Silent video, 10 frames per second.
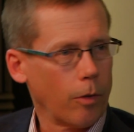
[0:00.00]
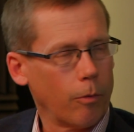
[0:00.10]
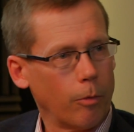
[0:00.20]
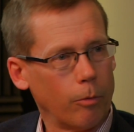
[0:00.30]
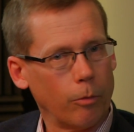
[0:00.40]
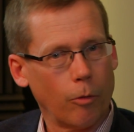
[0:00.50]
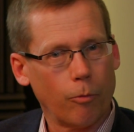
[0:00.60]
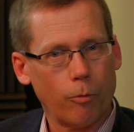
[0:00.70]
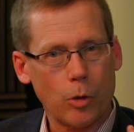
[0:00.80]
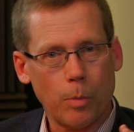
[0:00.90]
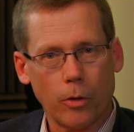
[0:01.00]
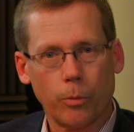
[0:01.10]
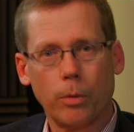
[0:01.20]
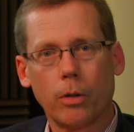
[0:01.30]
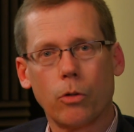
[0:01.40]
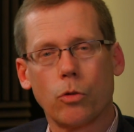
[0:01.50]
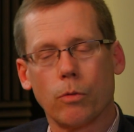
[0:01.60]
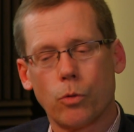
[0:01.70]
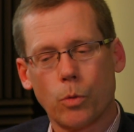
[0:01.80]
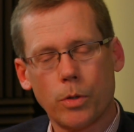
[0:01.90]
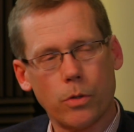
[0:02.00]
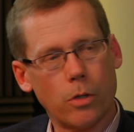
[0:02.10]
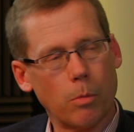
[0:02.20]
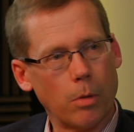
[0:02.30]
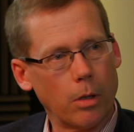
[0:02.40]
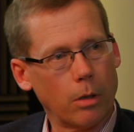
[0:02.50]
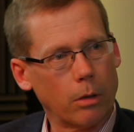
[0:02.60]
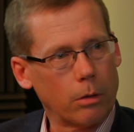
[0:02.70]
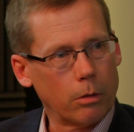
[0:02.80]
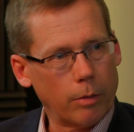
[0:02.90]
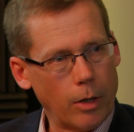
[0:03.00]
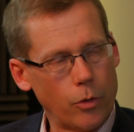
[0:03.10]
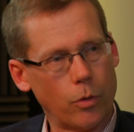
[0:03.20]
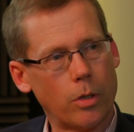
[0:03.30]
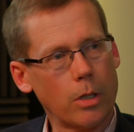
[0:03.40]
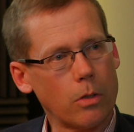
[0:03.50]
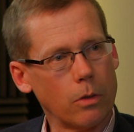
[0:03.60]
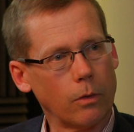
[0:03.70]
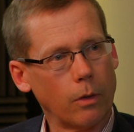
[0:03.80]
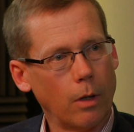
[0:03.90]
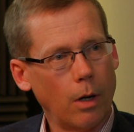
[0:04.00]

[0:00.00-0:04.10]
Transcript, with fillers: You have, you have responsibilities, you have choices to make around your addictions.